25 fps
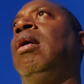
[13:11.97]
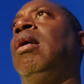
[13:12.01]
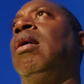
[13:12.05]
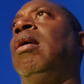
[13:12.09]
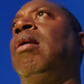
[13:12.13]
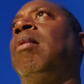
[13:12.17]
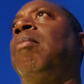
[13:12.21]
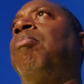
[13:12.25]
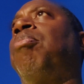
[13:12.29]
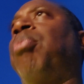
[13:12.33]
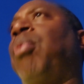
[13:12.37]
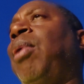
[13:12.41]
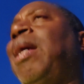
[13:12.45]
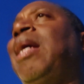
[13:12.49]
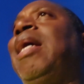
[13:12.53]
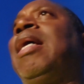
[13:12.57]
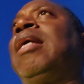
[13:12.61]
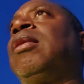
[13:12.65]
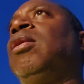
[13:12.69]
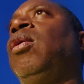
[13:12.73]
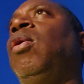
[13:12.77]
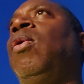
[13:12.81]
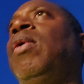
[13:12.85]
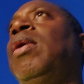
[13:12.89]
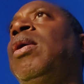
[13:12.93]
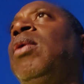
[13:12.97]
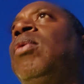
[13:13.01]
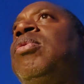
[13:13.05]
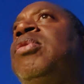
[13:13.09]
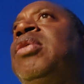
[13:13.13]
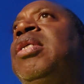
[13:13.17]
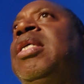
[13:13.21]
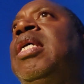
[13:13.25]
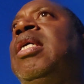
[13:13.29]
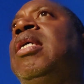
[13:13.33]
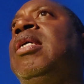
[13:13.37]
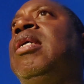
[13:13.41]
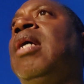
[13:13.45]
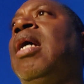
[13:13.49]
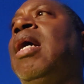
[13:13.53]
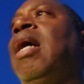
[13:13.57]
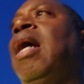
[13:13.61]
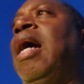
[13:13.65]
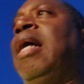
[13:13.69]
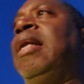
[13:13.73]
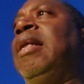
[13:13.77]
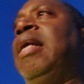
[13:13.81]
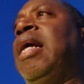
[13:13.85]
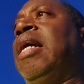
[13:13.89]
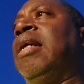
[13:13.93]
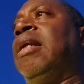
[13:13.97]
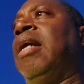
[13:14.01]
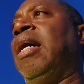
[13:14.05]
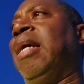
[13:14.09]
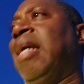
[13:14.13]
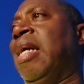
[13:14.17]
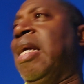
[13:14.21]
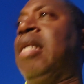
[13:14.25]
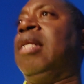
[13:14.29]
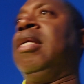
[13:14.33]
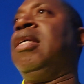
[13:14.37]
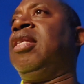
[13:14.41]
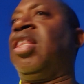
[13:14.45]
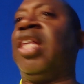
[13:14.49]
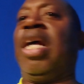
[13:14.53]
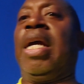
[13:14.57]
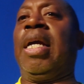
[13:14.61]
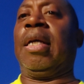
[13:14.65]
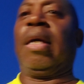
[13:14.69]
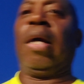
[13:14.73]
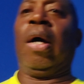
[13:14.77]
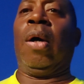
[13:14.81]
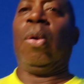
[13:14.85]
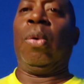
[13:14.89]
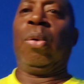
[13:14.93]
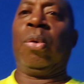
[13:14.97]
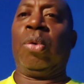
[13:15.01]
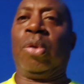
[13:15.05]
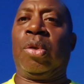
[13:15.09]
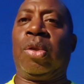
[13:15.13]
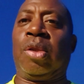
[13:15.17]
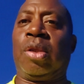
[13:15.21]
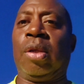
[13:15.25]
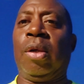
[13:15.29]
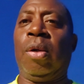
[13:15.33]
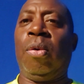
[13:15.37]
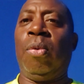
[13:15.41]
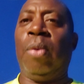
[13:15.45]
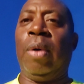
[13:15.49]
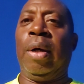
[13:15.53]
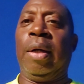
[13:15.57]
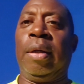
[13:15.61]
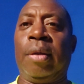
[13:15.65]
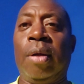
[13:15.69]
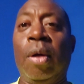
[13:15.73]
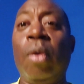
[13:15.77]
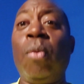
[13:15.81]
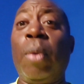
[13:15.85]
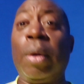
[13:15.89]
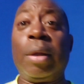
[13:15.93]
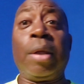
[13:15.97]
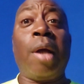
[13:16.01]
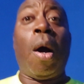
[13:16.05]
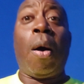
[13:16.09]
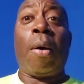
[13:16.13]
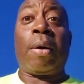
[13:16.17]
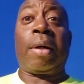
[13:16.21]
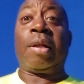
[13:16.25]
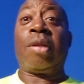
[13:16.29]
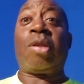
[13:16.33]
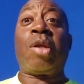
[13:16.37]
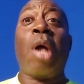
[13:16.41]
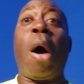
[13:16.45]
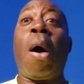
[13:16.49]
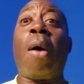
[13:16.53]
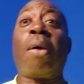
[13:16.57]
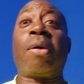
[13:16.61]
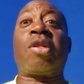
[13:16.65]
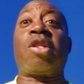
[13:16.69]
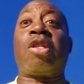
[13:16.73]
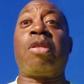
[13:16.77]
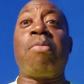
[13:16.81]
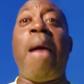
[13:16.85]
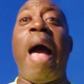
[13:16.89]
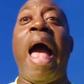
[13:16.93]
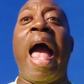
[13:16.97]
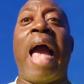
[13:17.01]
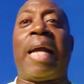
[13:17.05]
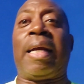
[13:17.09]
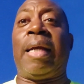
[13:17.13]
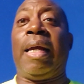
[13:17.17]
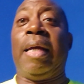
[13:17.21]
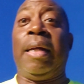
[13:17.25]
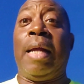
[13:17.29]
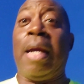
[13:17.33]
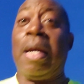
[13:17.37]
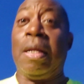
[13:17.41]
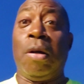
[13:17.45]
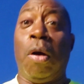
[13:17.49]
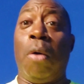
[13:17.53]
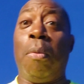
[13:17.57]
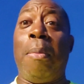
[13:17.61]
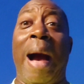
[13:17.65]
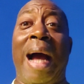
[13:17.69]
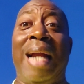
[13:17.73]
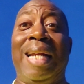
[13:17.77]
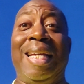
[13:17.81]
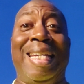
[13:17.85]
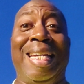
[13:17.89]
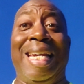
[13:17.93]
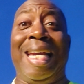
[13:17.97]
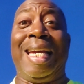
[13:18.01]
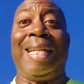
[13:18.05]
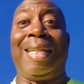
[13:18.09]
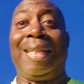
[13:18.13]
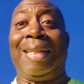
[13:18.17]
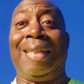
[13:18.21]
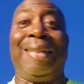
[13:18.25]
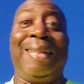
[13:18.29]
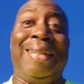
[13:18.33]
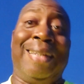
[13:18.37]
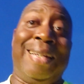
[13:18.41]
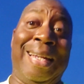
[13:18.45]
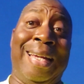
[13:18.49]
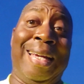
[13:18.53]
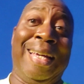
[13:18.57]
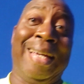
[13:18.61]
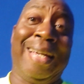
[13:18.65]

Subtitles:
brand loyalty, and then anything goes one where y'all can talk smack and ain't nobody getting